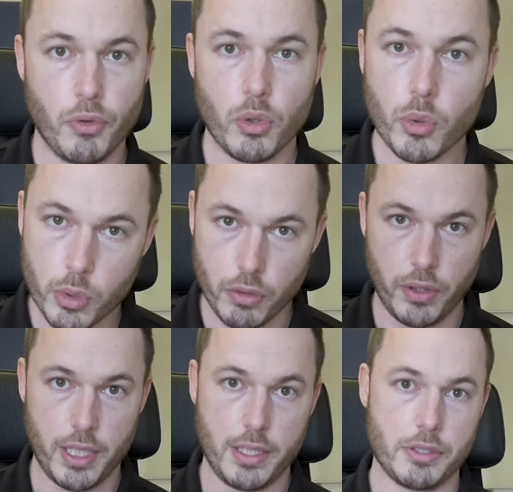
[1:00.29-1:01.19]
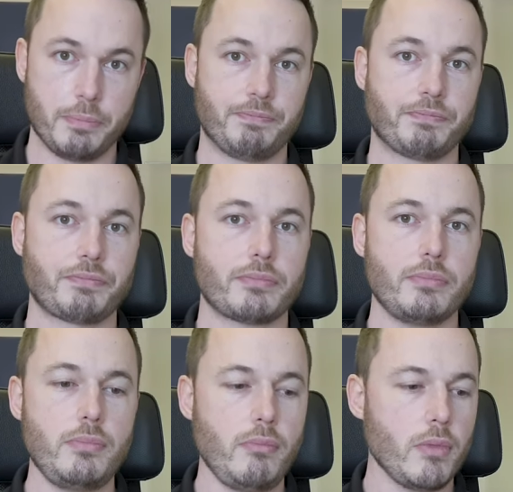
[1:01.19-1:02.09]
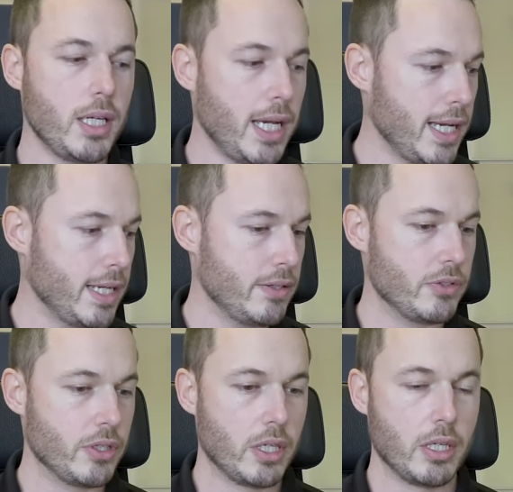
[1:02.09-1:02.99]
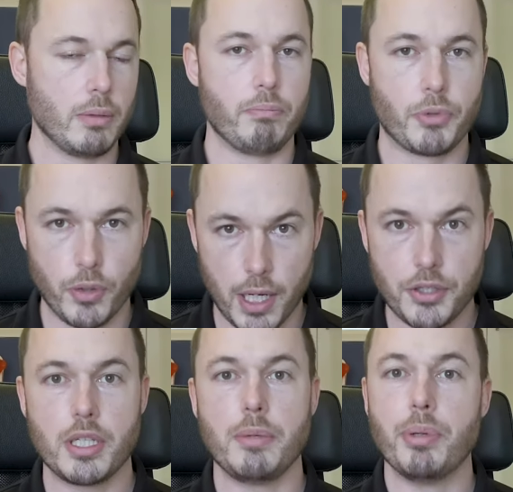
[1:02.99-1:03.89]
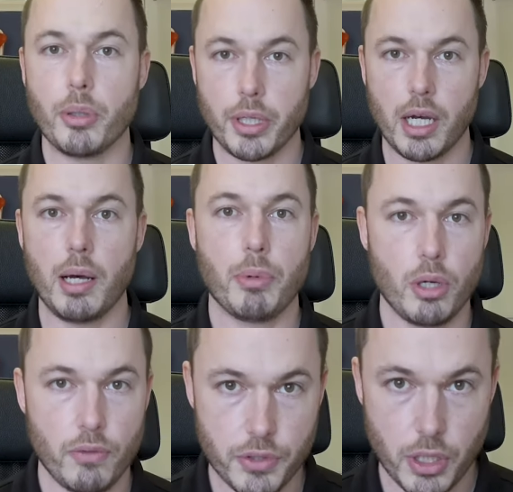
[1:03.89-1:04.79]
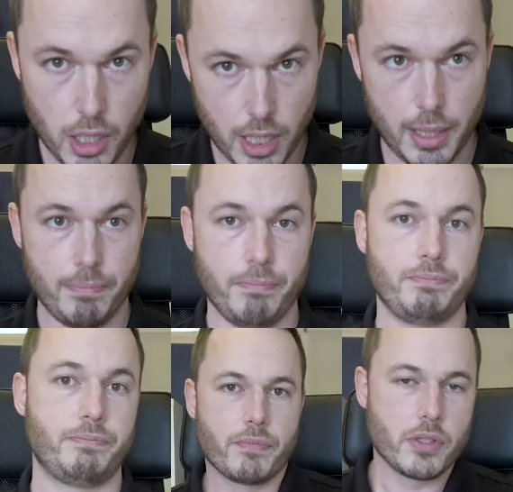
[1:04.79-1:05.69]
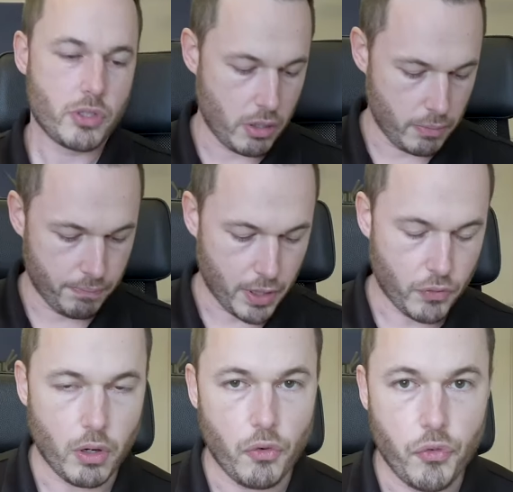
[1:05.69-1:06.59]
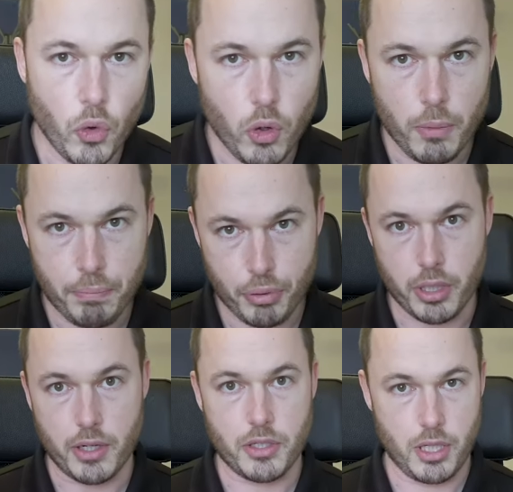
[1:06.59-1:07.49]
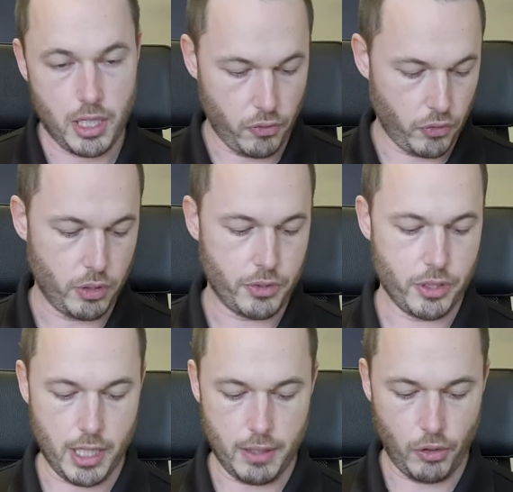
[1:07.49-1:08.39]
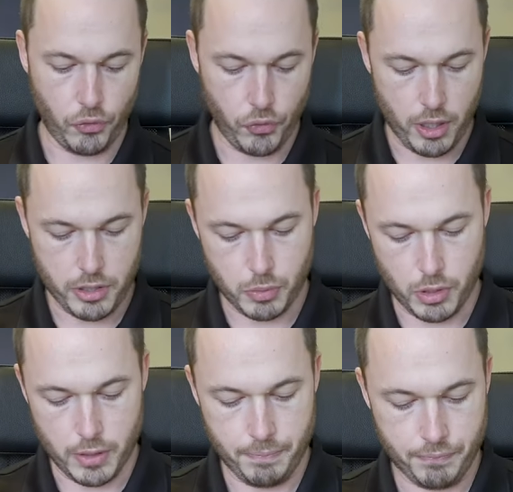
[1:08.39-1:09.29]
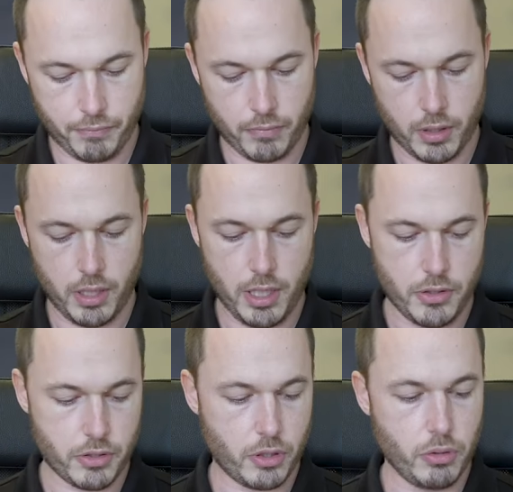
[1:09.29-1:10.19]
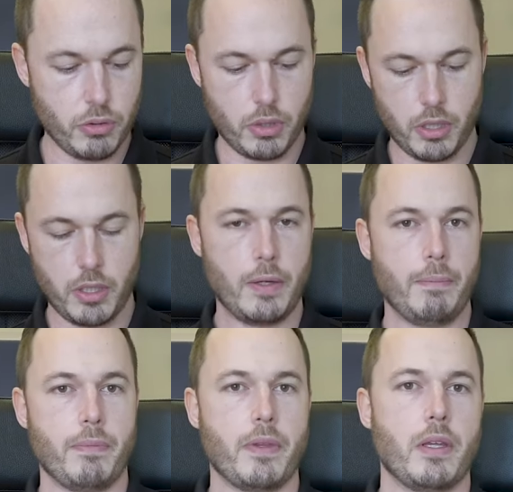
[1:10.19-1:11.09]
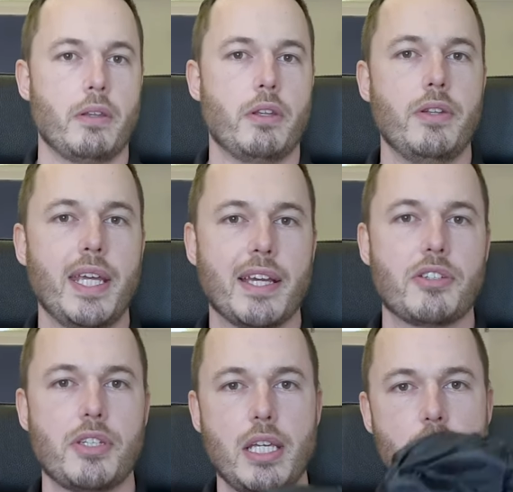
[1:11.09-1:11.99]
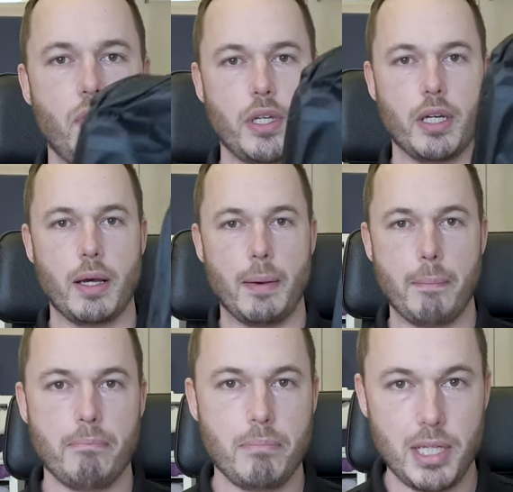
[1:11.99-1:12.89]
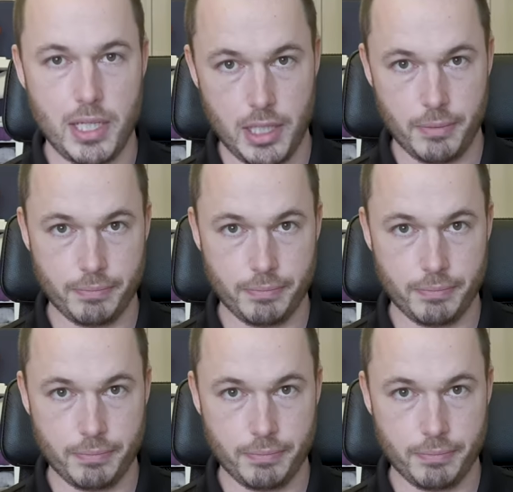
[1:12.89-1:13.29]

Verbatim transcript: for all of these and gradually build it up over time. So I've got four products here for you today. The first one is called the Neck Saviour Mini.